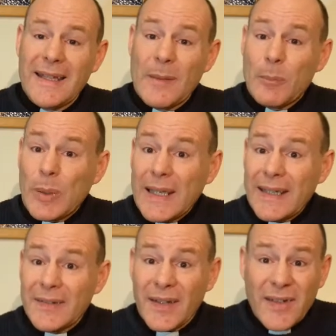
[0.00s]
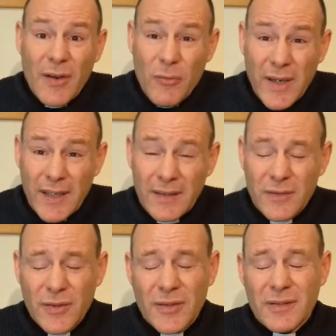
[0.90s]
then please, as I read,
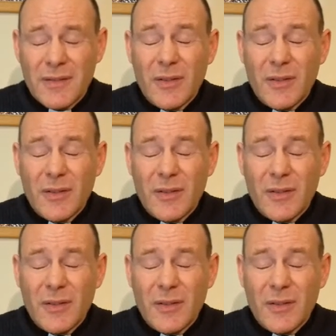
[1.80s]
just,